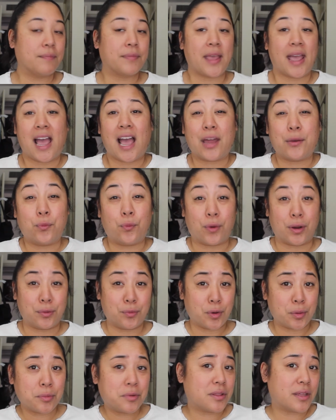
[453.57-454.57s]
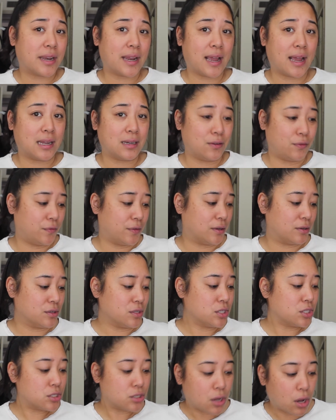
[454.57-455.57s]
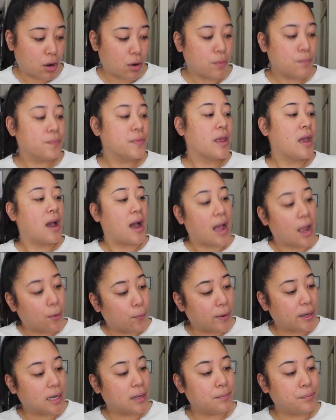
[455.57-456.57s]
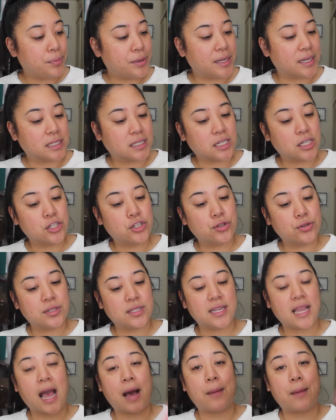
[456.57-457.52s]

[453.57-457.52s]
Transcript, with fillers: I had one warmer that I had to fill, so I went and picked juicy